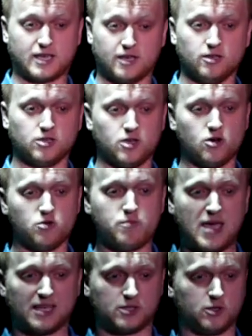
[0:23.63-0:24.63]
kill you
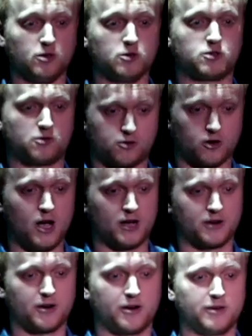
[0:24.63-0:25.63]
makes you
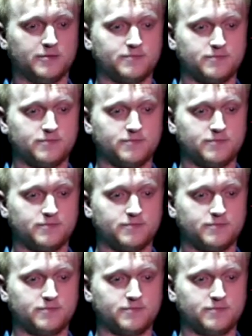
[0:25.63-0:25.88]
stronger.